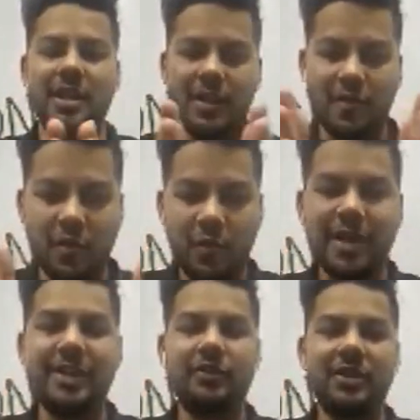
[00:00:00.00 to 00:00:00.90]
in a
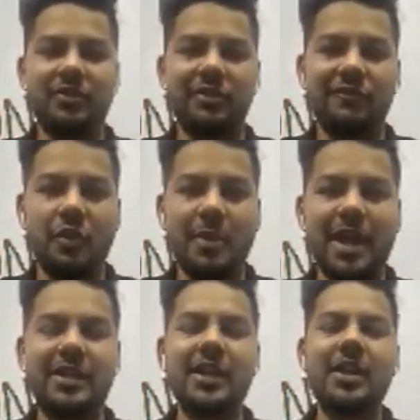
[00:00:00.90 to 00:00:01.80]
very traditional
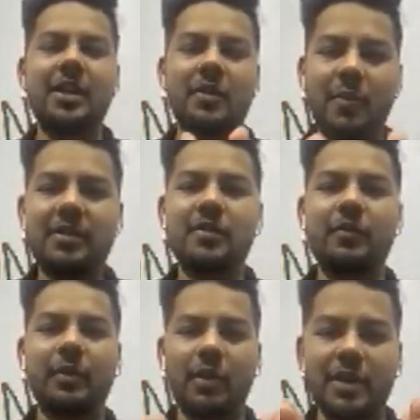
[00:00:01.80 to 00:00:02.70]
format, but
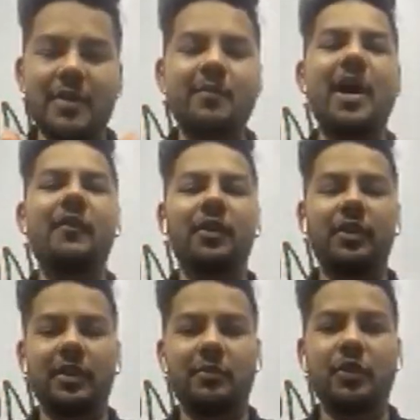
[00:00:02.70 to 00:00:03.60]
we want to
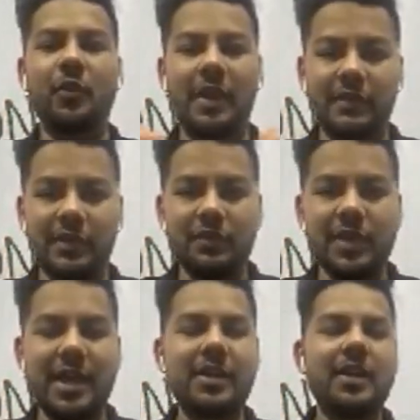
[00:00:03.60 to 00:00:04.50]
empower crypto while we do
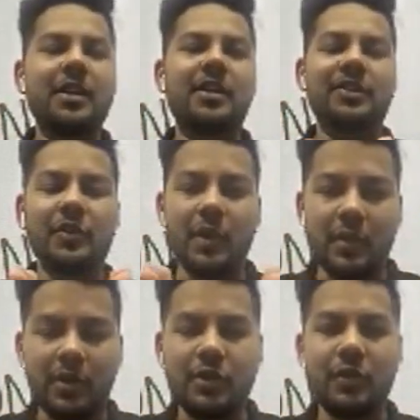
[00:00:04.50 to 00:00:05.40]
that. So
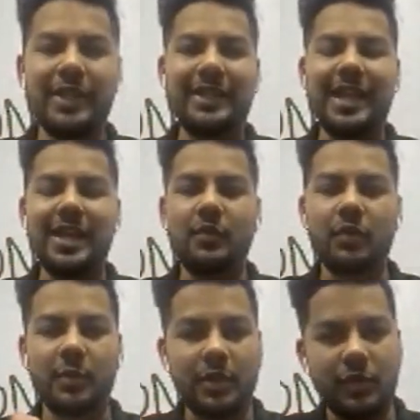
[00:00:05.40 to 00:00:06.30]
while we're doing that,
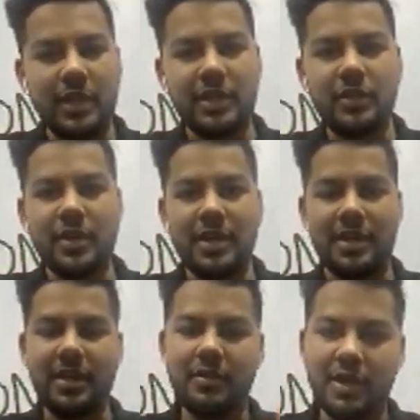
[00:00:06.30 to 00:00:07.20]
what we're doing in
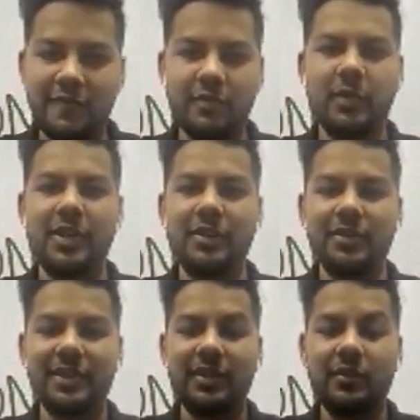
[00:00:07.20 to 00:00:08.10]
UAE, everybody
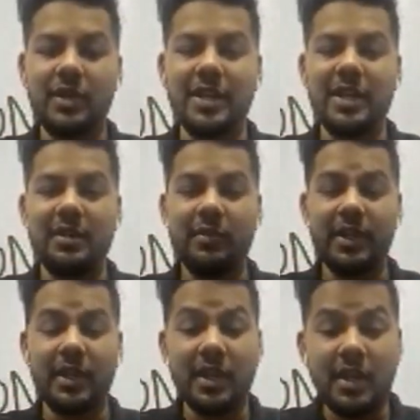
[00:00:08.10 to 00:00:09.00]
knows that we're enabling